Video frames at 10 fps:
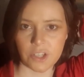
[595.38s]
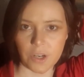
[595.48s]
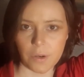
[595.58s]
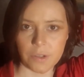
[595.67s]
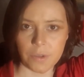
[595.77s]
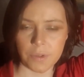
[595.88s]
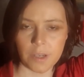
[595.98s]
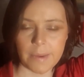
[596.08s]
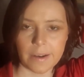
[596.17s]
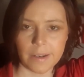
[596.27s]
the show to
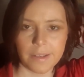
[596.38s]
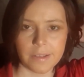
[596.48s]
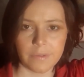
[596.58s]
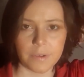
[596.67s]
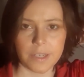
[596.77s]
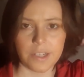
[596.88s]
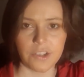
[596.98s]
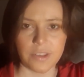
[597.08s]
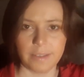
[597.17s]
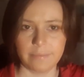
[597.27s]
some areas of
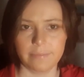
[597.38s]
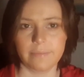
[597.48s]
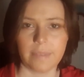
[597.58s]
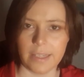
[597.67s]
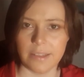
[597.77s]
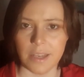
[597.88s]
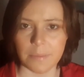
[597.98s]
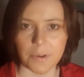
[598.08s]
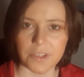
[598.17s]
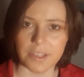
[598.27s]
cringe that I
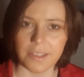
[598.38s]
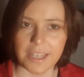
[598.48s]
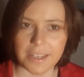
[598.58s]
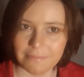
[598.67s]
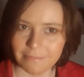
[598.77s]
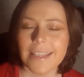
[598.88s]
take personally.